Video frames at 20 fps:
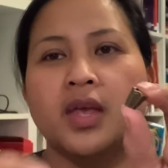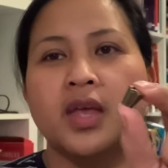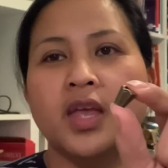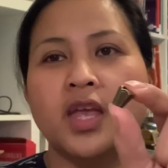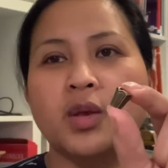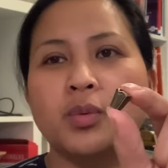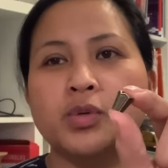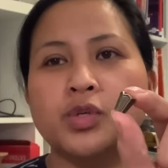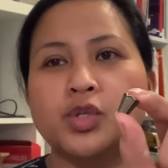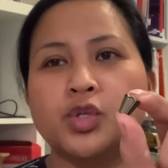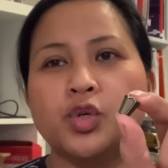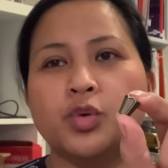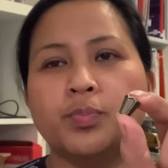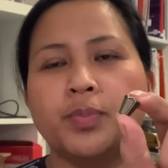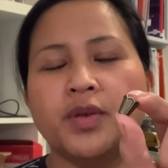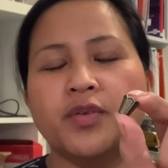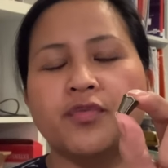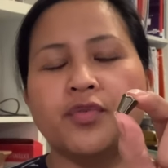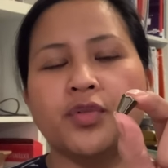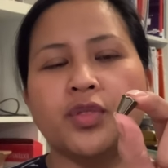it was too
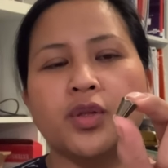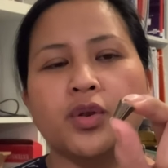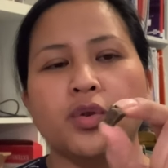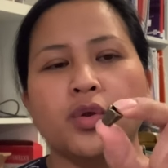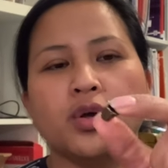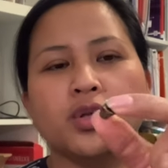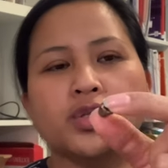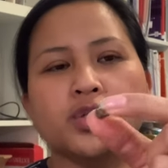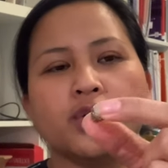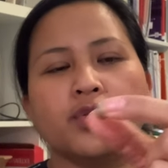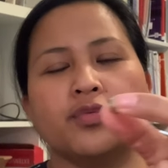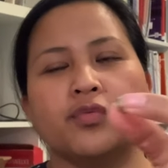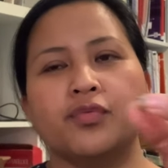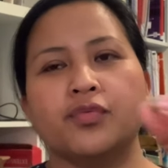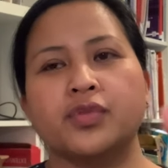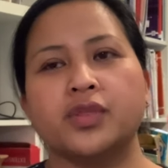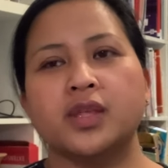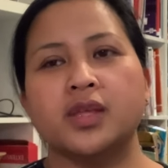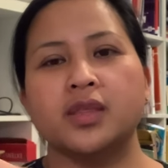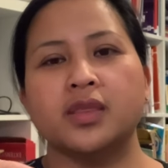big for the knot of
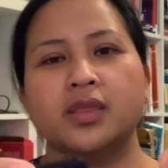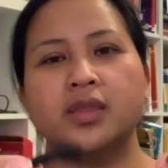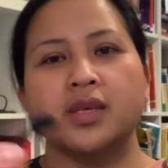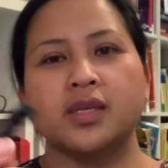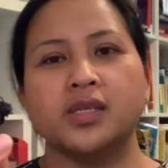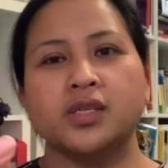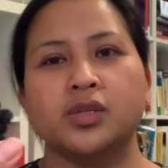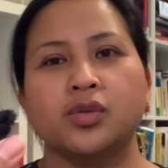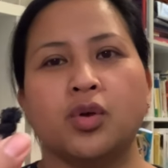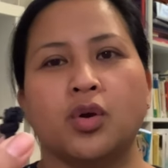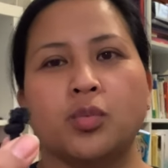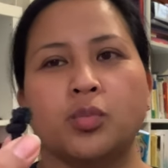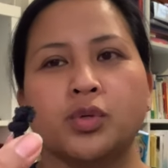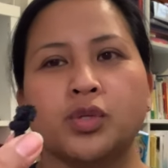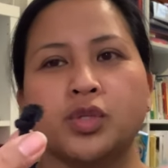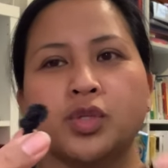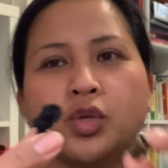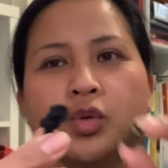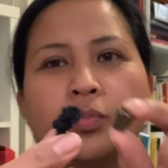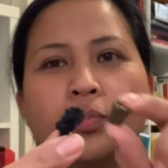this knot was
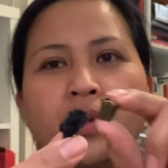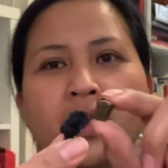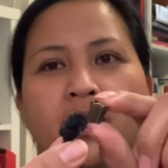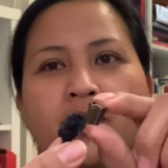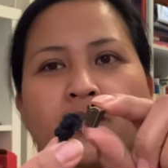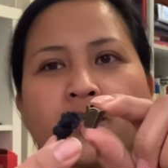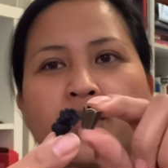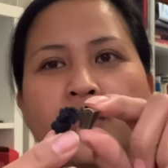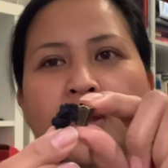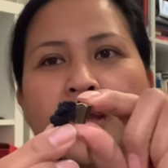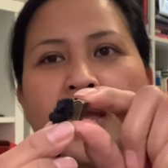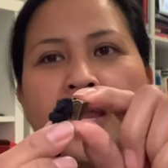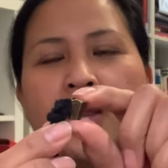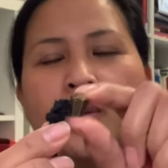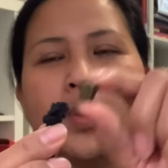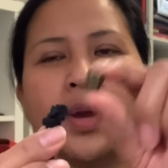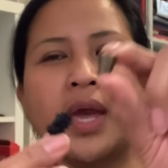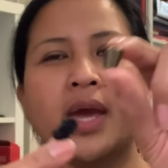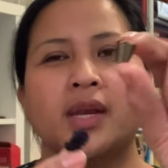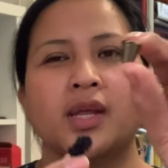too big for it
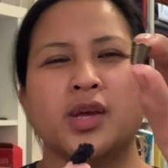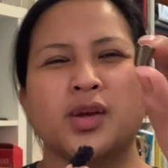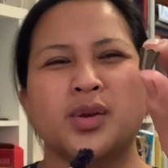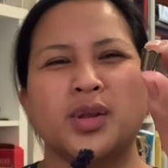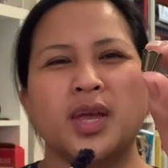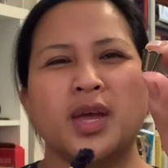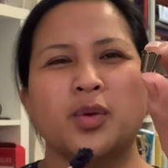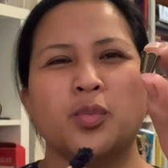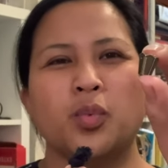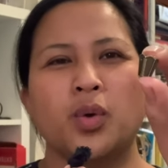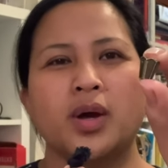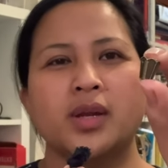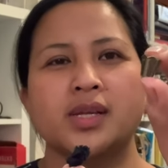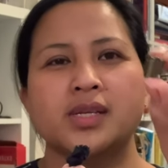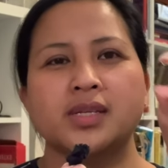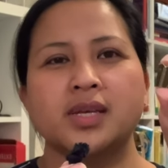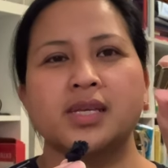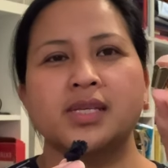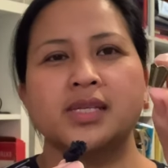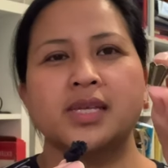anyway and i only had one
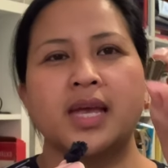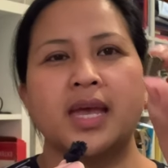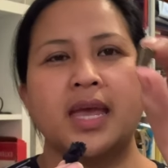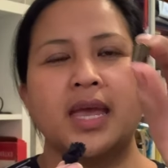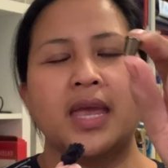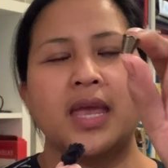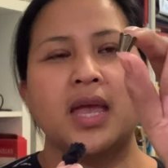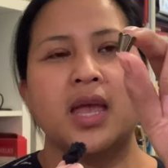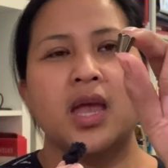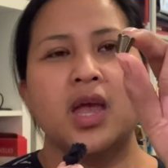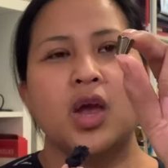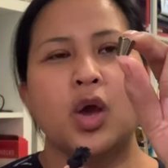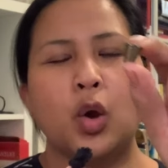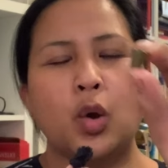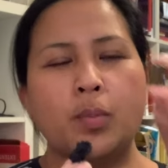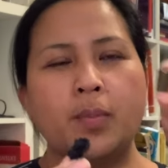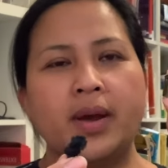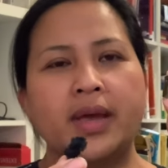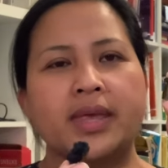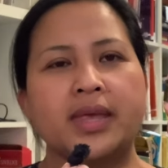as i say
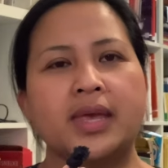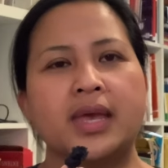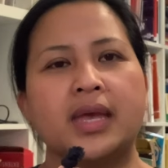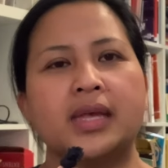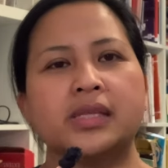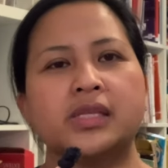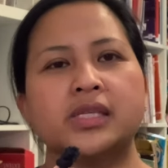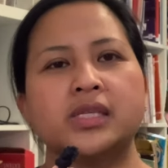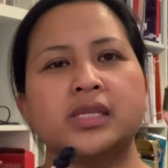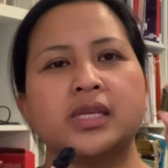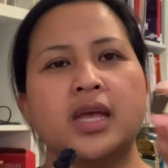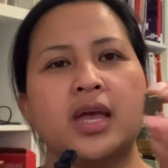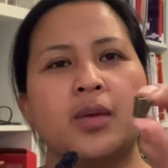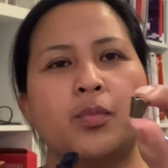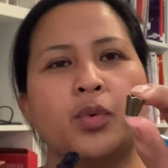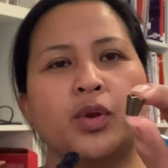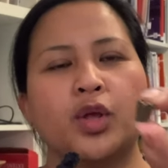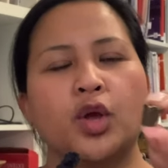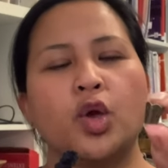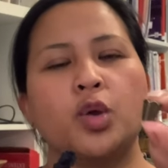on my kit
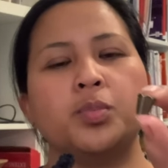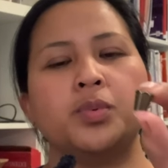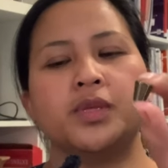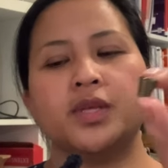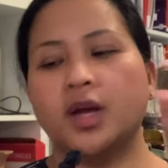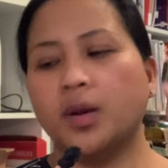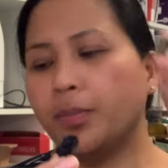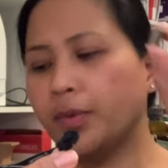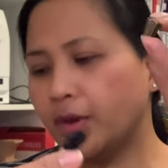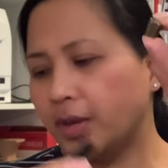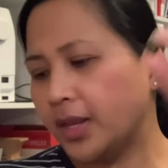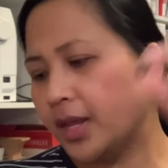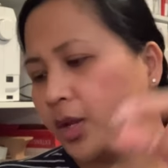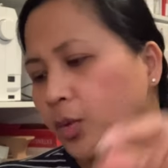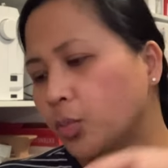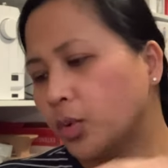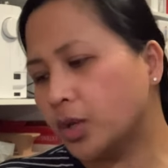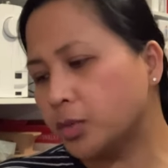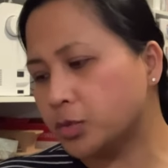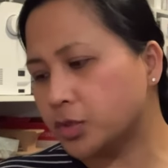and when i opened it up i only had
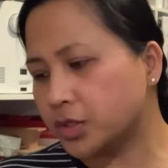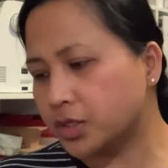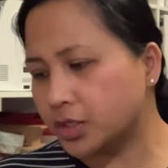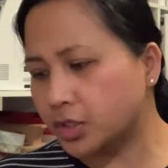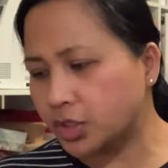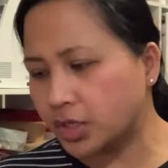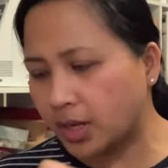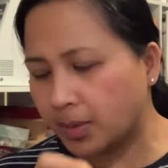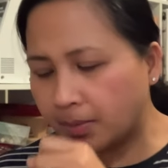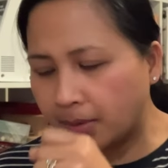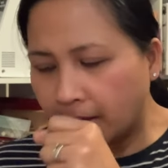one which is a shame